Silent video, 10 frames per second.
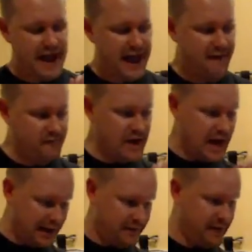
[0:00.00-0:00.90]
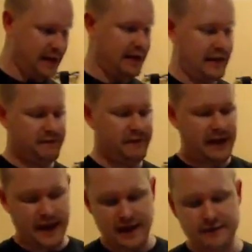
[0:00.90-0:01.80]
ever, ever, ever,
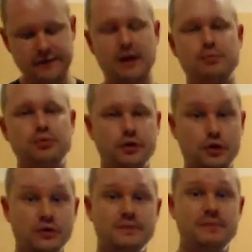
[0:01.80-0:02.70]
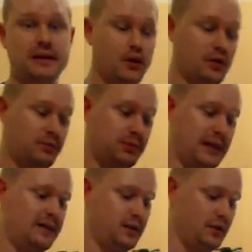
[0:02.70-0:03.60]
ever put cooked meat on a plate
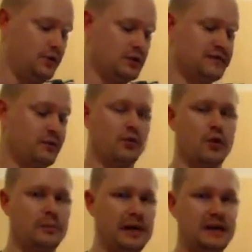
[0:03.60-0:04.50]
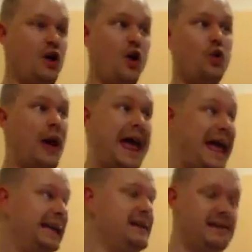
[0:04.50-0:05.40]
that you used for raw meat or
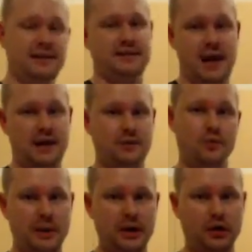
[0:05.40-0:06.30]
anything that had raw meat on